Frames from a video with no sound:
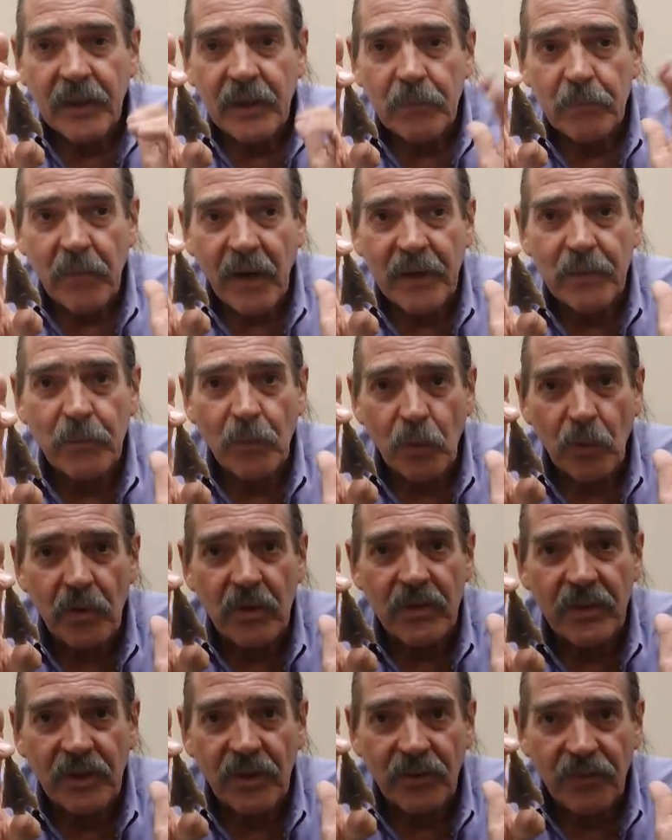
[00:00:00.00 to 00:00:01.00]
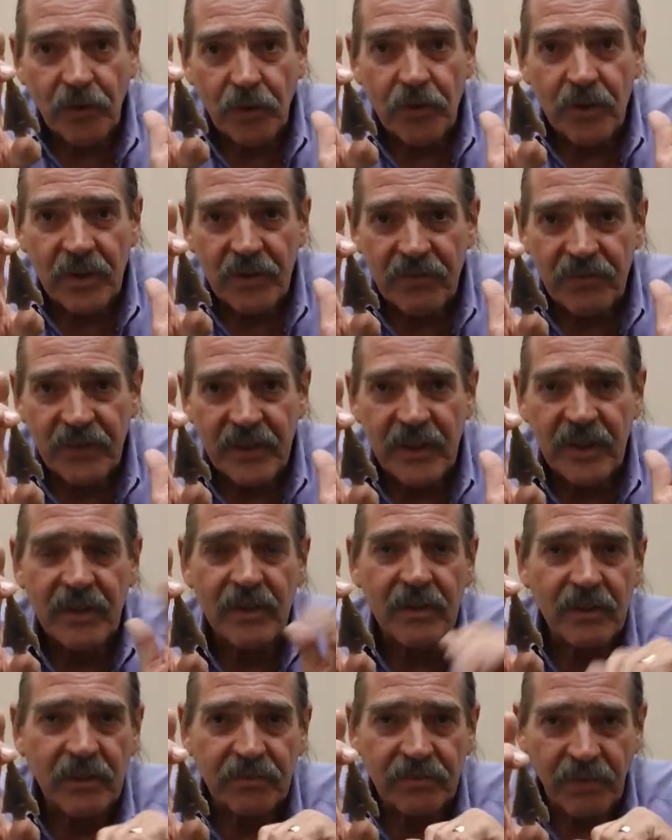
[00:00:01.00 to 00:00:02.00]
by more than 30
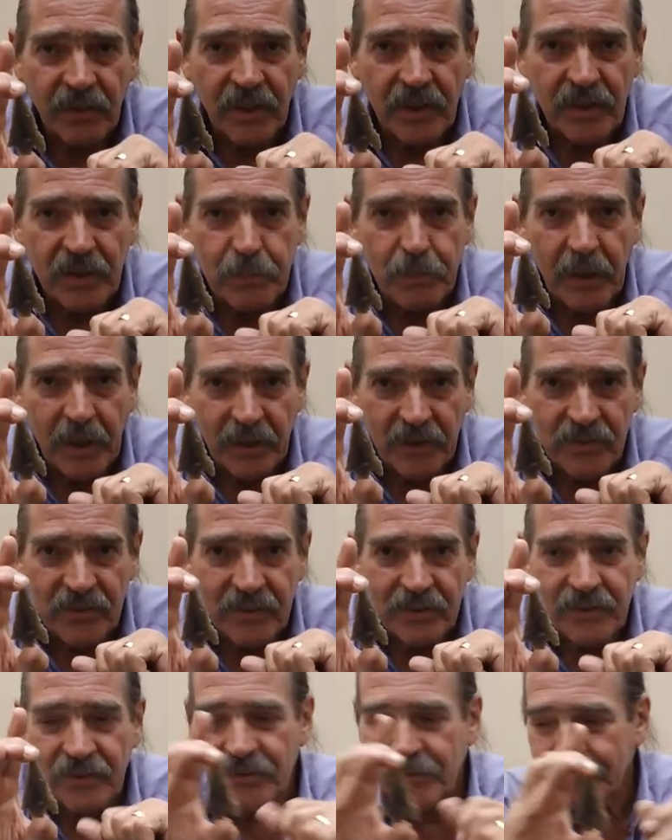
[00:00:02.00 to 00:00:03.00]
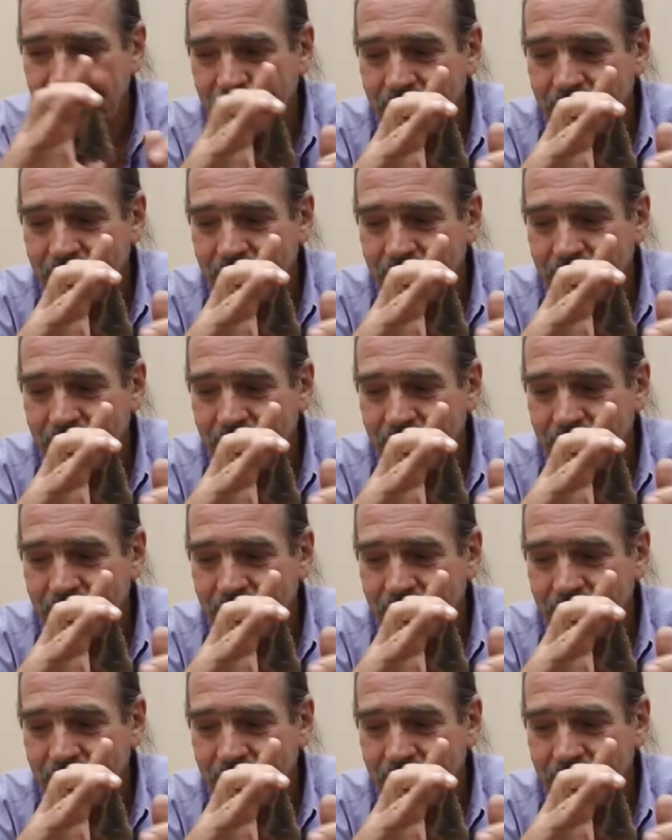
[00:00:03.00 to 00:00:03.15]
feet of flood deposits.